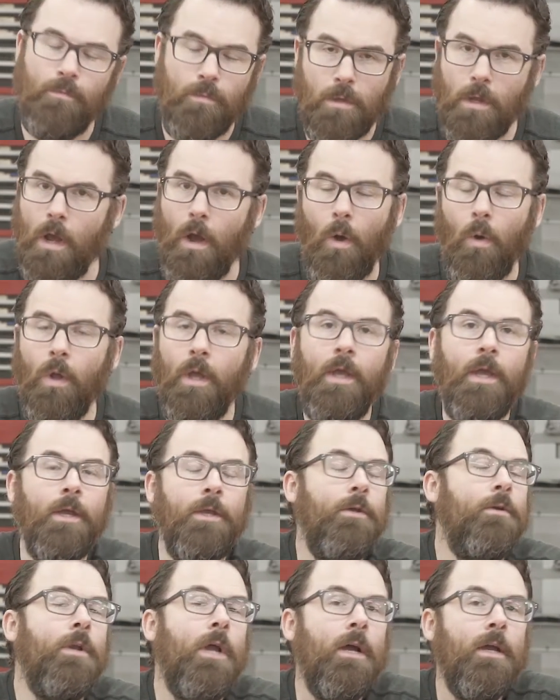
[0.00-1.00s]
No,
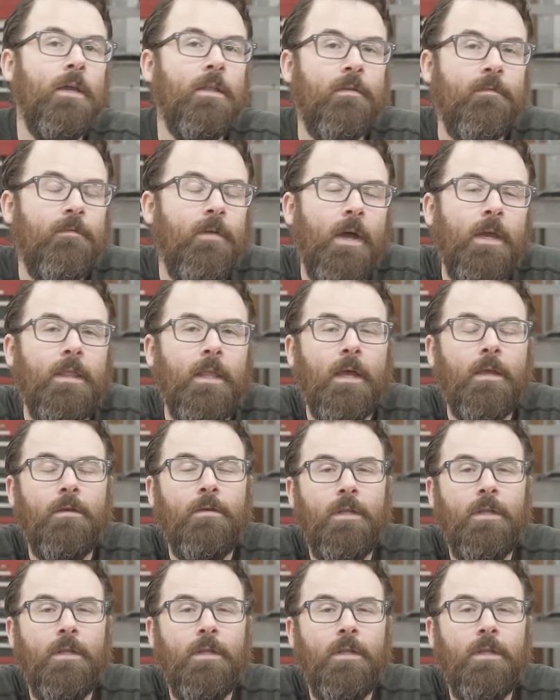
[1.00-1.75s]
you're not going to find that.